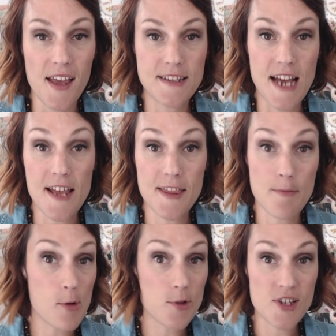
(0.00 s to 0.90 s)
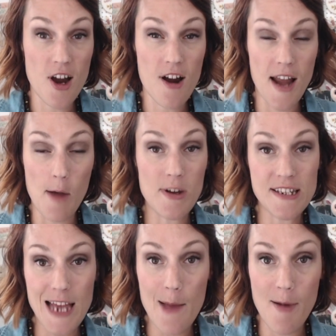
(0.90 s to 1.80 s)
Dyed the most yarn at one
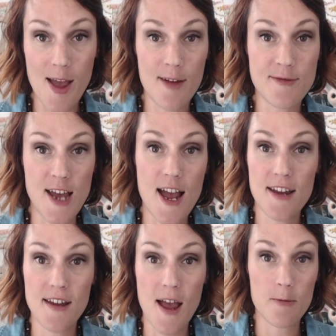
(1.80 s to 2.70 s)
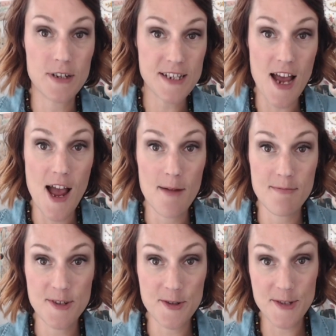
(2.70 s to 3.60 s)
time I have dyed at one
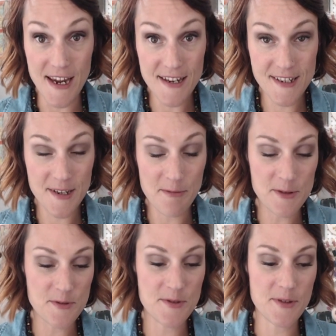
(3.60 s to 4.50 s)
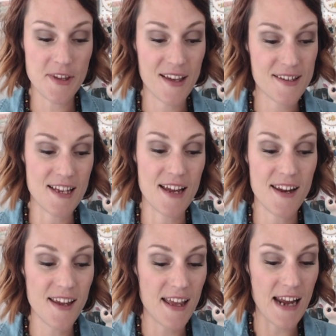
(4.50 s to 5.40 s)
time to date, which was really
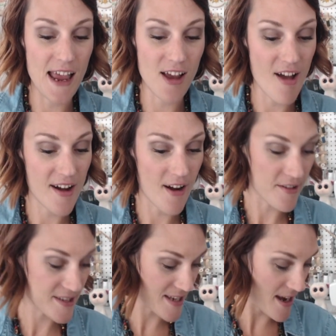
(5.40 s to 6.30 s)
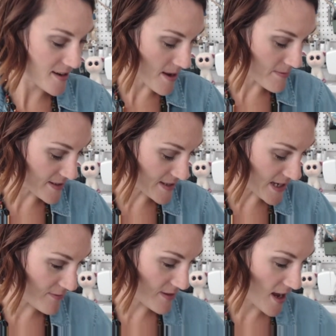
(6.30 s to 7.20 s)
exciting, and I got it all skeined up this
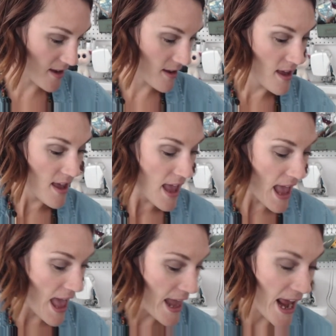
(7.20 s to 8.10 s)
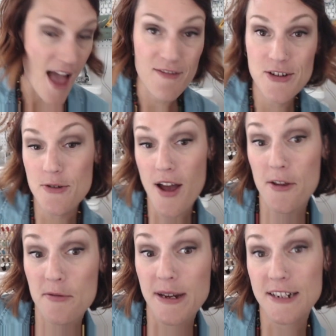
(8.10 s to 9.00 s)
evening, and I have a new
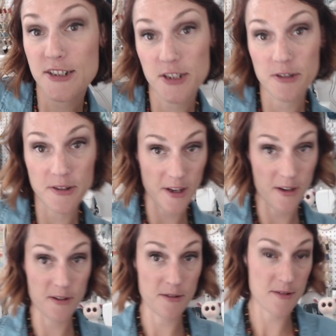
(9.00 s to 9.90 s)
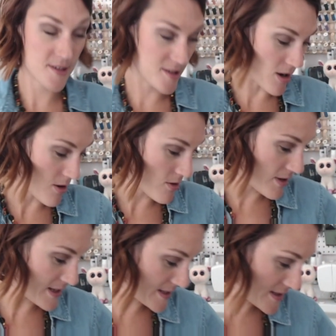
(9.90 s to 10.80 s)
colorway to show you. So
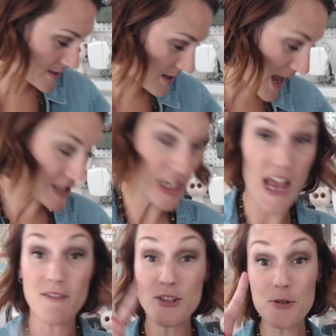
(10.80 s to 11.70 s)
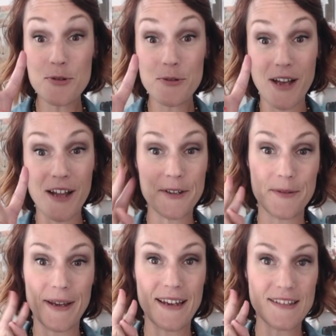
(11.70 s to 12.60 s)
I have 2 new
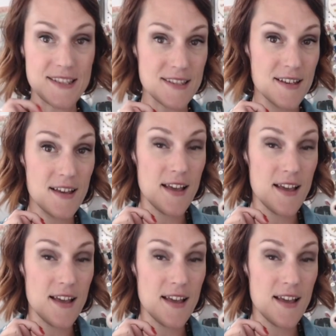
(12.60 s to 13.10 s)
colorways.